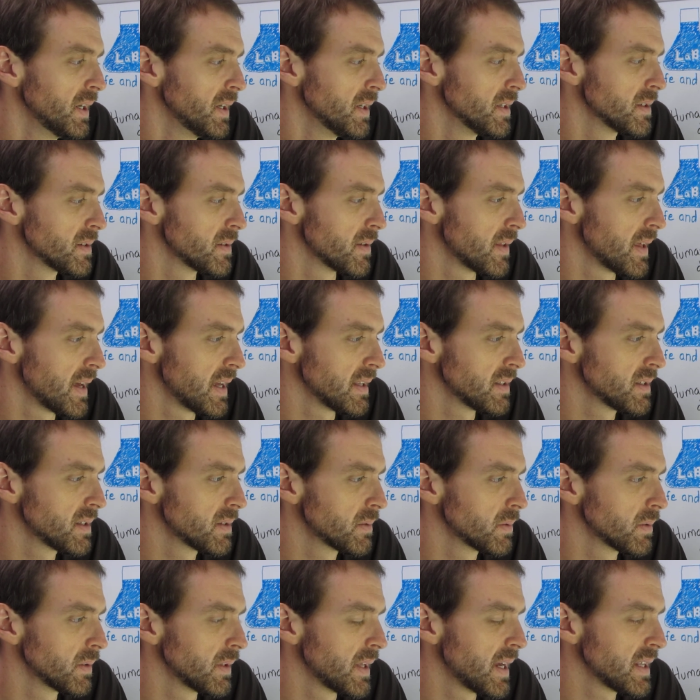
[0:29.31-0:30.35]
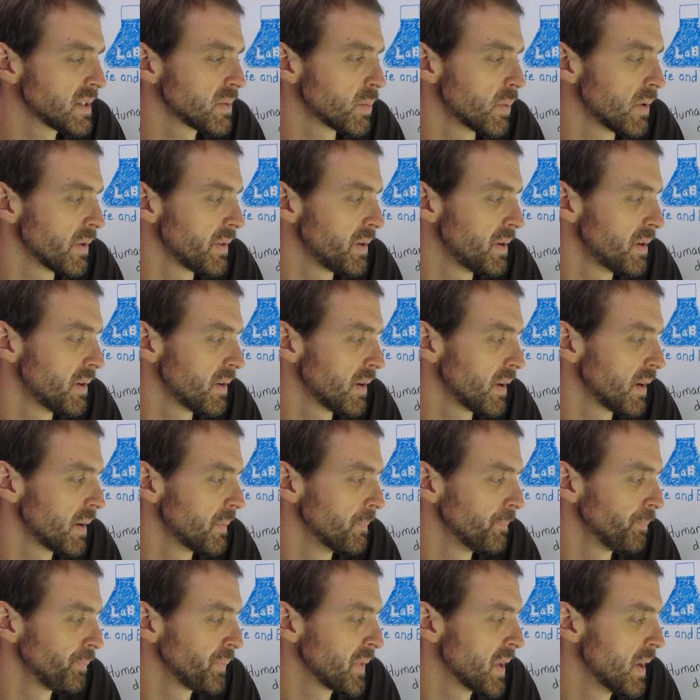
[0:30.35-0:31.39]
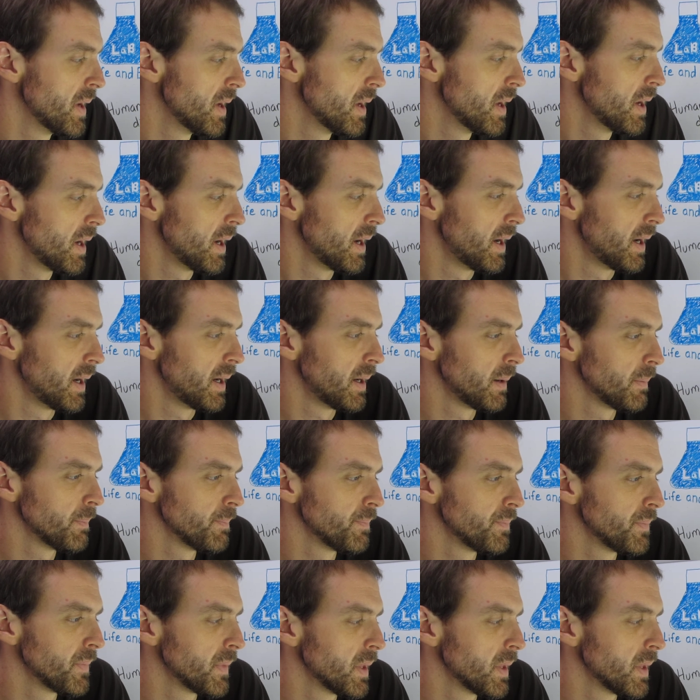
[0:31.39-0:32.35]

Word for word: so that's that's worth noting. Um,